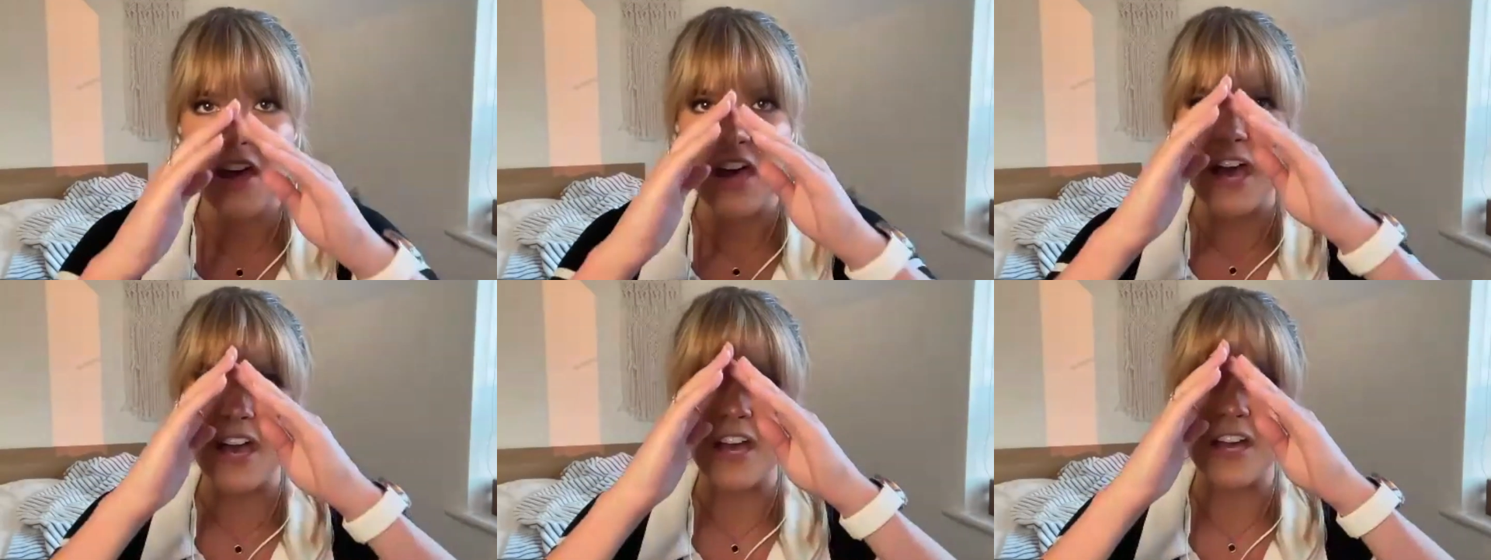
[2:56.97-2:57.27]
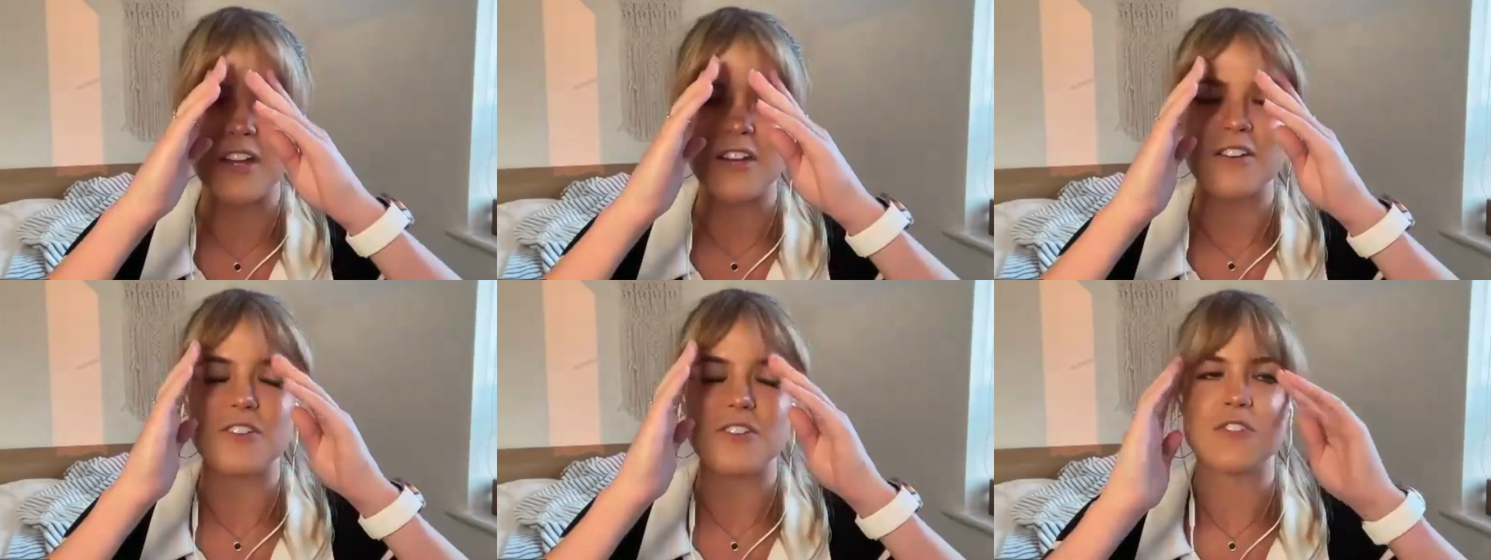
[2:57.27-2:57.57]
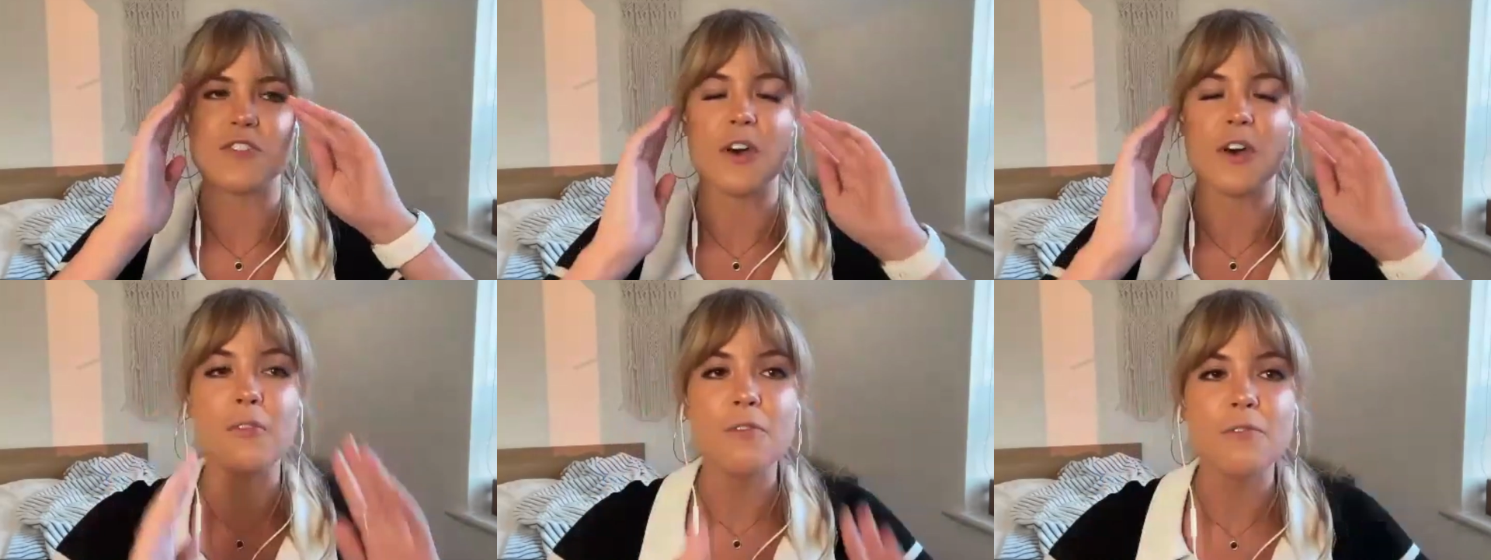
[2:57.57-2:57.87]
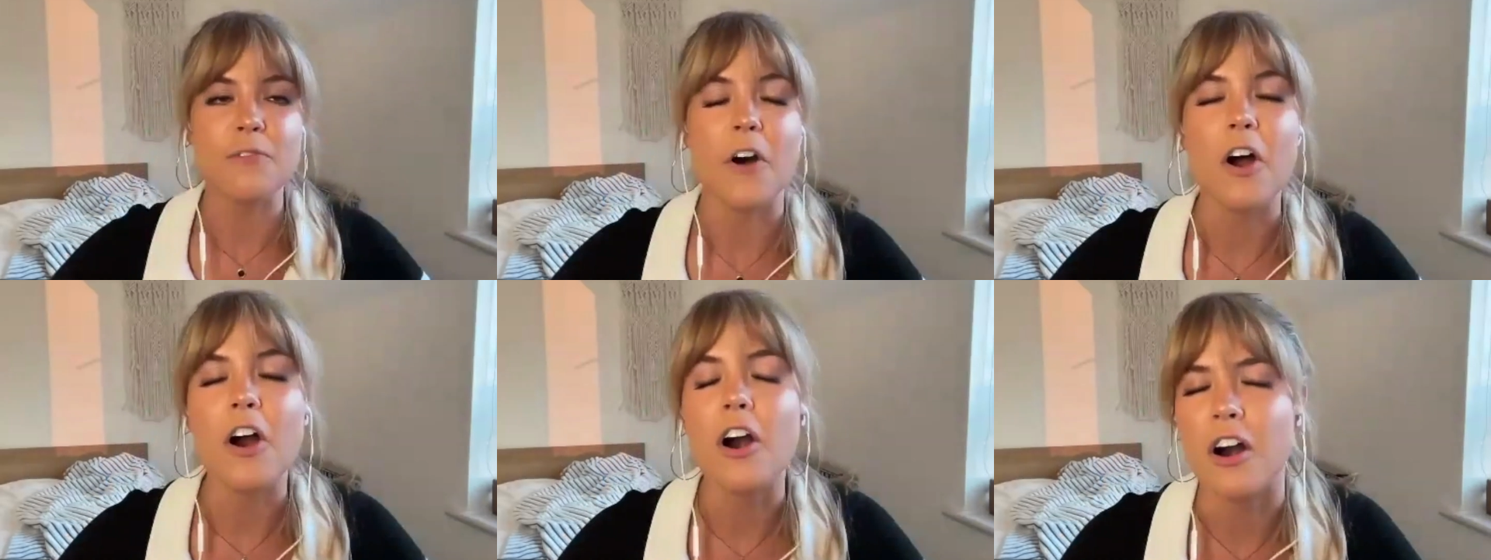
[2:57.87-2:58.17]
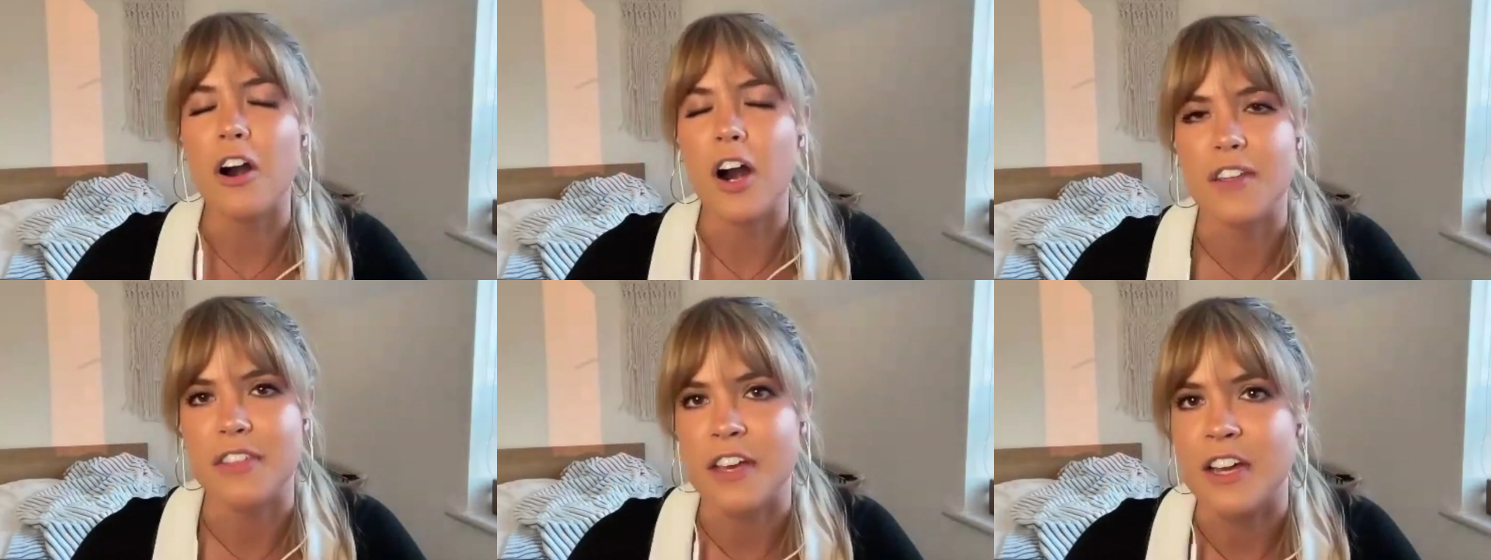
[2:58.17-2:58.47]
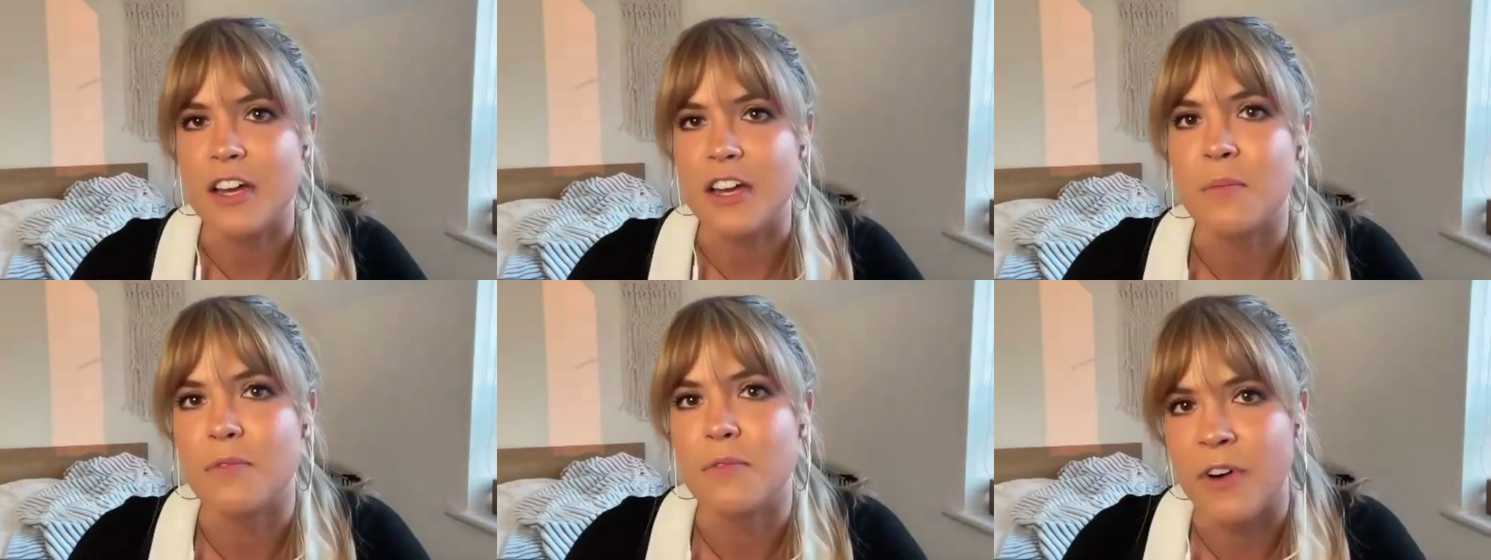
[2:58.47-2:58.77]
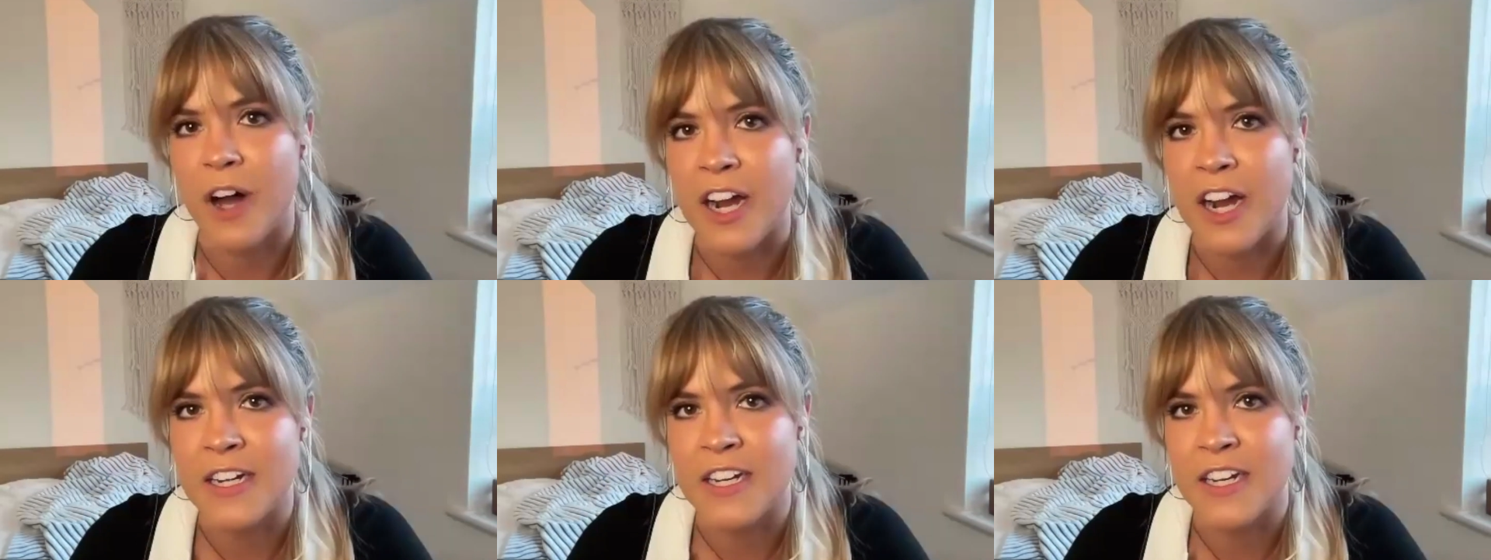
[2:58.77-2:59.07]
And so far, I think I'm
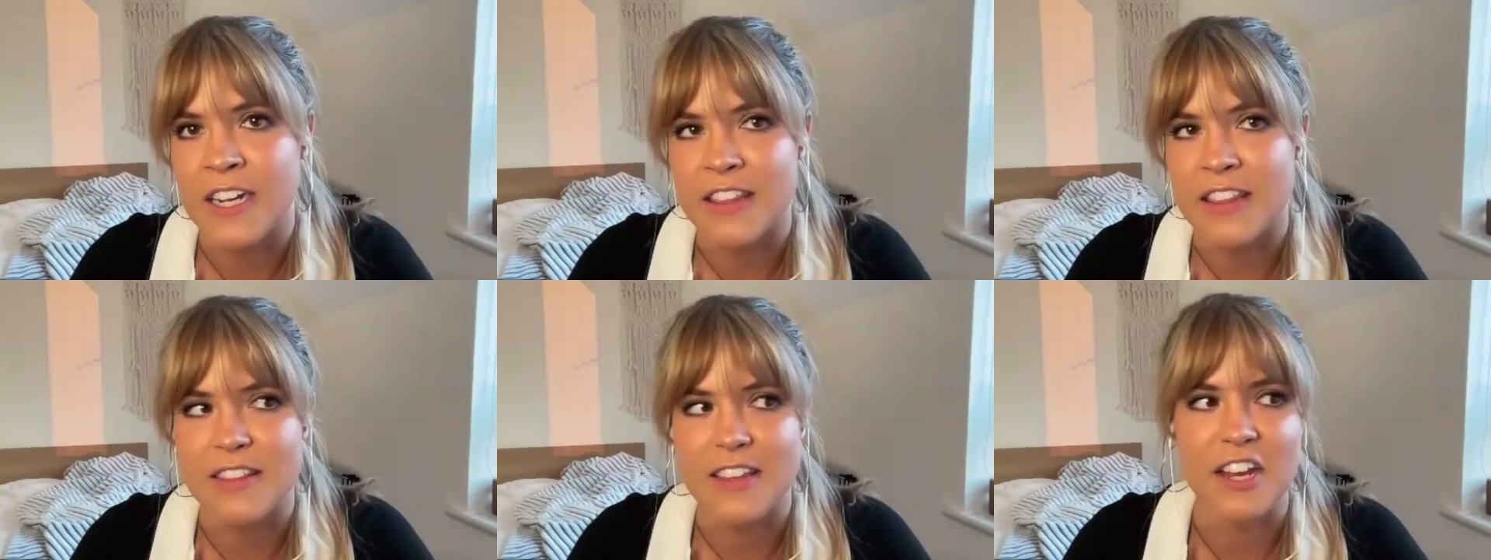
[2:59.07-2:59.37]
finding